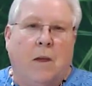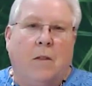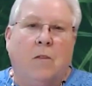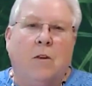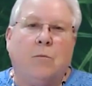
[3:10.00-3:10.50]

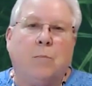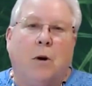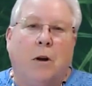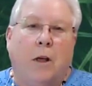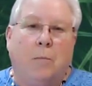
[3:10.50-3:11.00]
And this
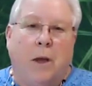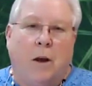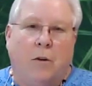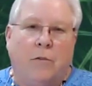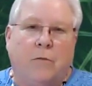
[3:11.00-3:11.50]
part I
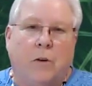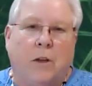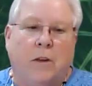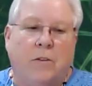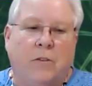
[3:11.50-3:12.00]

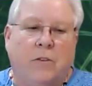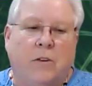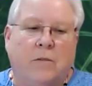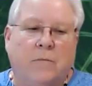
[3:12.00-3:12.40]
paraphrased.